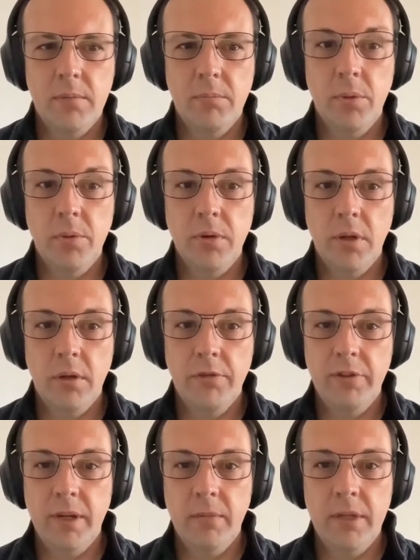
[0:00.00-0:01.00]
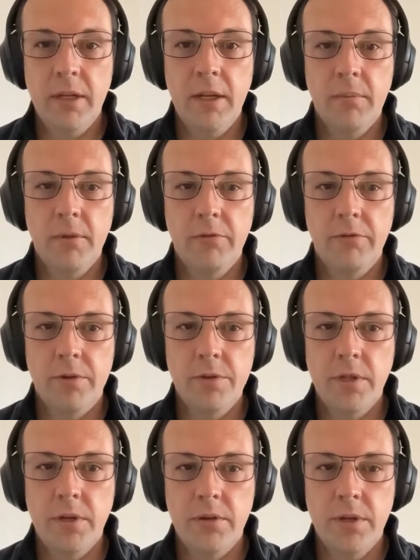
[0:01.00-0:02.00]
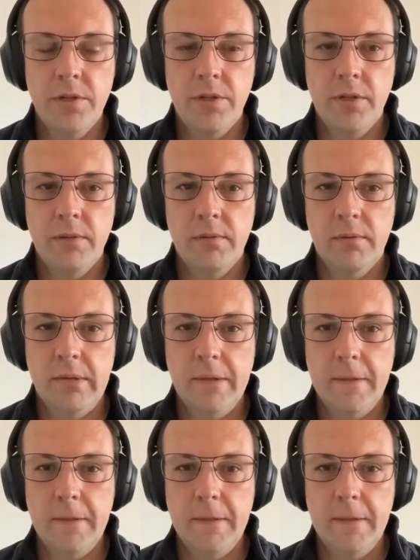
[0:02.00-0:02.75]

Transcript: blue collar family. I'm a first generation